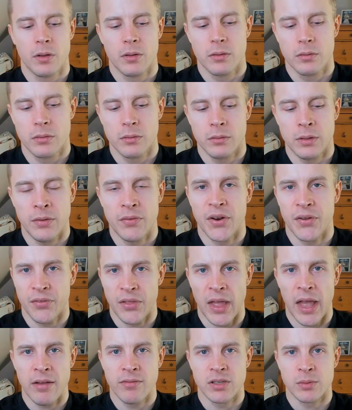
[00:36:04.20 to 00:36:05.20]
Even if they
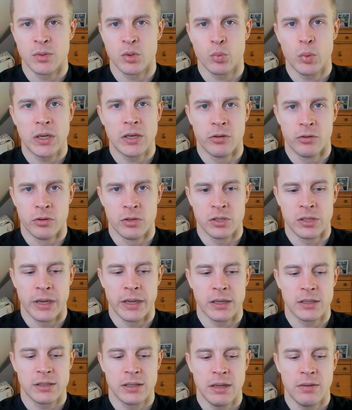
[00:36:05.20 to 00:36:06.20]
have some sweeteners like
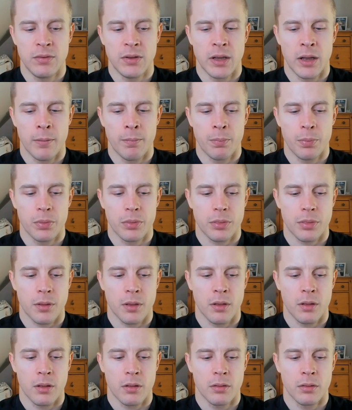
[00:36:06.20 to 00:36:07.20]
stevia,
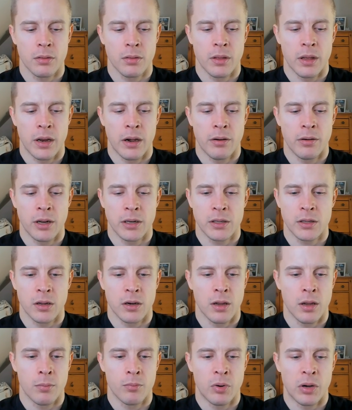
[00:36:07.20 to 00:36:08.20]
they're not
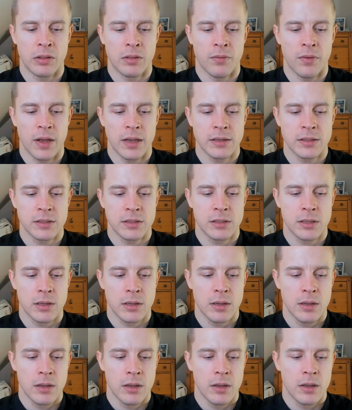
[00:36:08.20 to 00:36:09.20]
gonna break the fast.
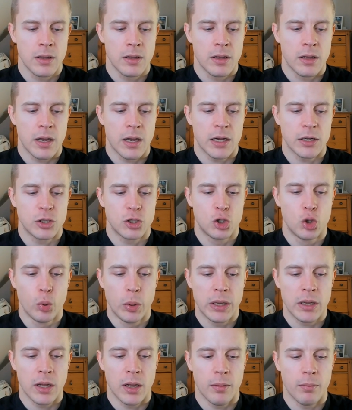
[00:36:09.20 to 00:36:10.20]
Uh,
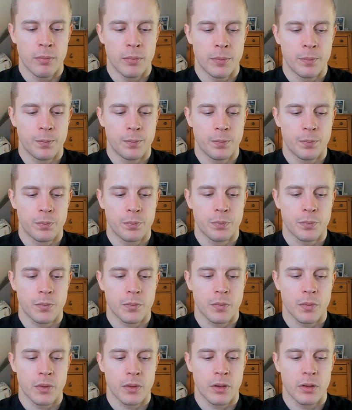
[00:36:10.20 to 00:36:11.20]
chewing gum
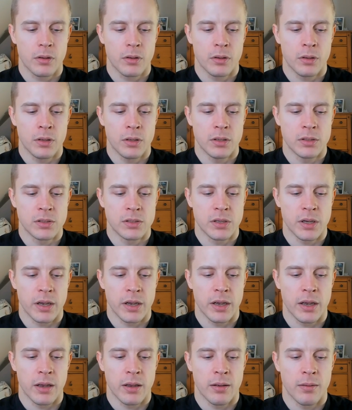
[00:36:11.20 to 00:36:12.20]
is
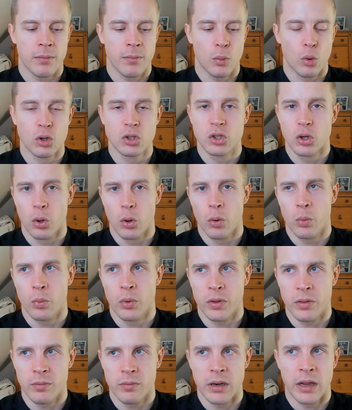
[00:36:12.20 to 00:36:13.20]
uh, also
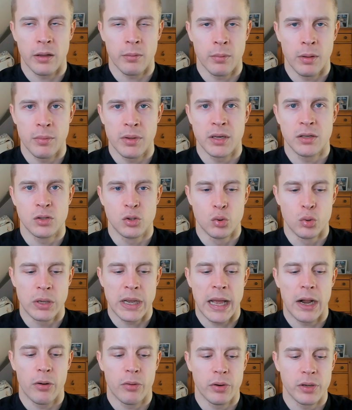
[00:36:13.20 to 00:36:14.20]
with like maybe two
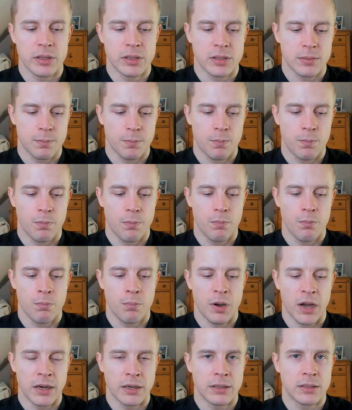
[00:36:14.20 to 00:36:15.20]
calories,
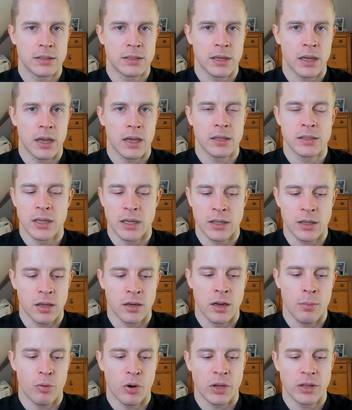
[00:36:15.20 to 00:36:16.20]
but uh, it's not
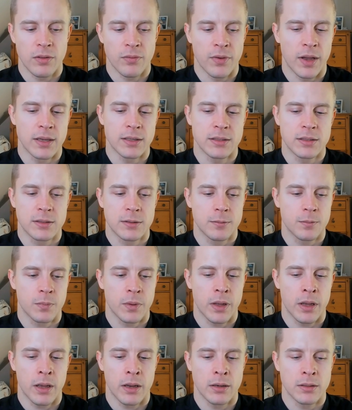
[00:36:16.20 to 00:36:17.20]
gonna break the fast
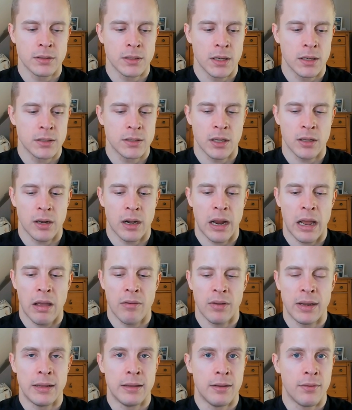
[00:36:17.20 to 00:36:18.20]
and uh, it's not gonna have
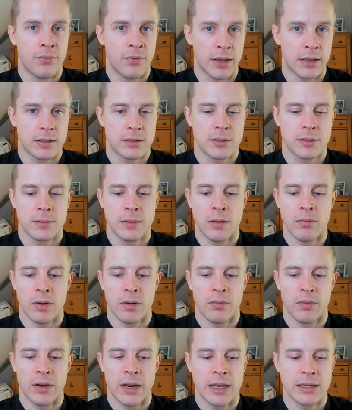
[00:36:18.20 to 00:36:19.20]
any effect, even if
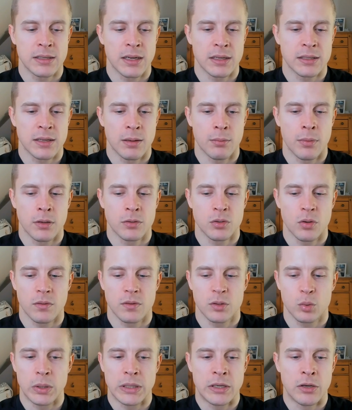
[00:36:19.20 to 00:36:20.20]
it has like some uh, sort of
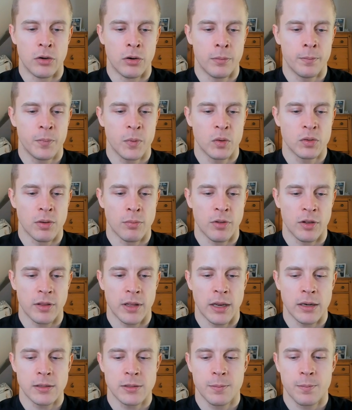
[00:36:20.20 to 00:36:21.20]
sweetener or something like
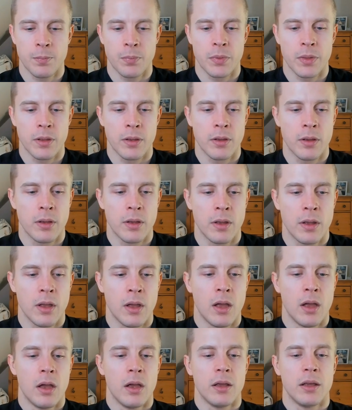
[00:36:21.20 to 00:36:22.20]
that
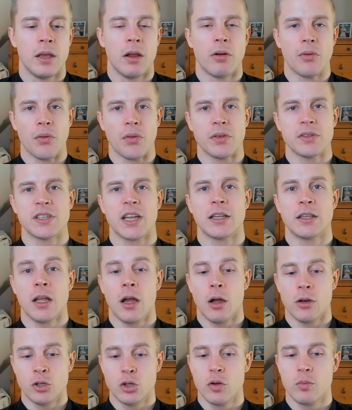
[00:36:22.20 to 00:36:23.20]
here are the things that
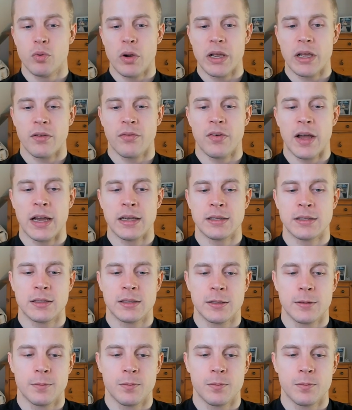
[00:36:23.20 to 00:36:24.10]
do break a fast.